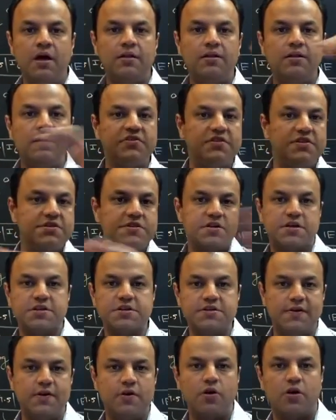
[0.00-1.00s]
This
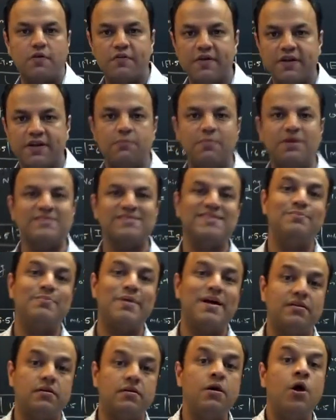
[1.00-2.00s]
instruction will not affect the masking
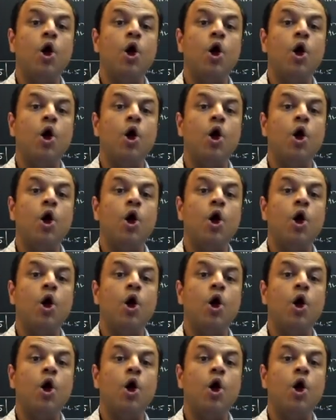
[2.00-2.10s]
pattern.